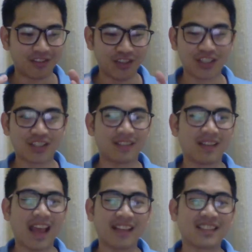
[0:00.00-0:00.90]
reach
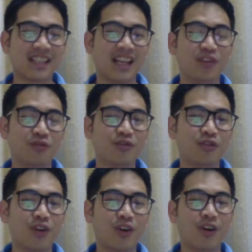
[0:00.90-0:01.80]
and salute
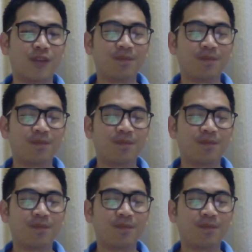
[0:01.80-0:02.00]
your